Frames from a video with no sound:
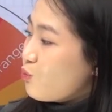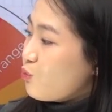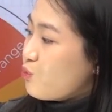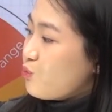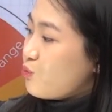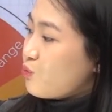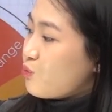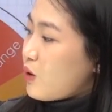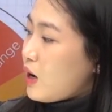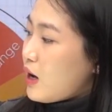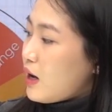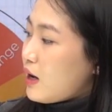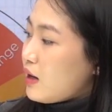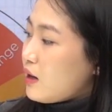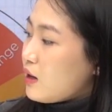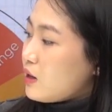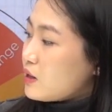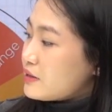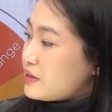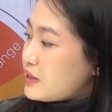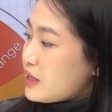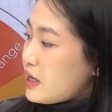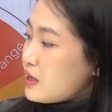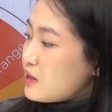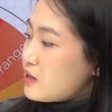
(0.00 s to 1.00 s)
While
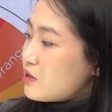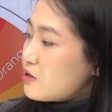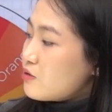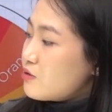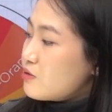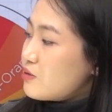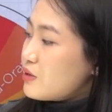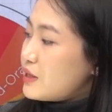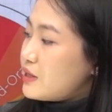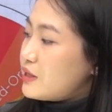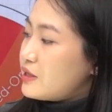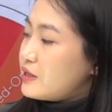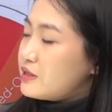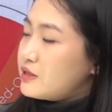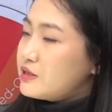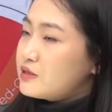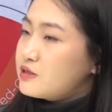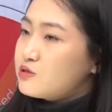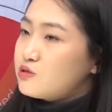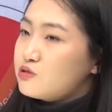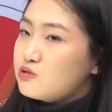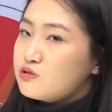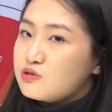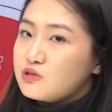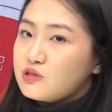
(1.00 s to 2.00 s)
yellow
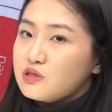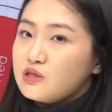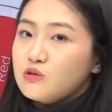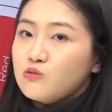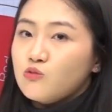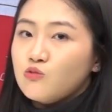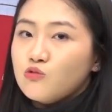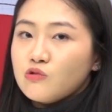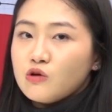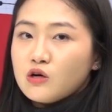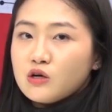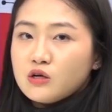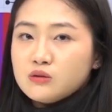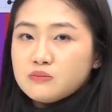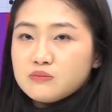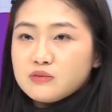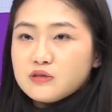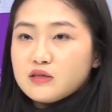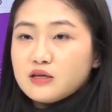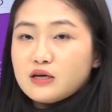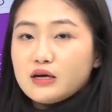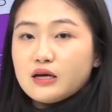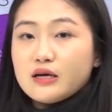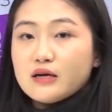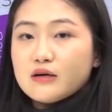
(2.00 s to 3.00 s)
is usually warmth,
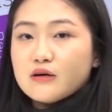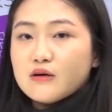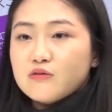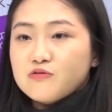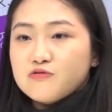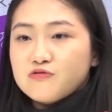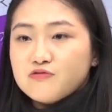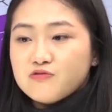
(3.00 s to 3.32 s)
like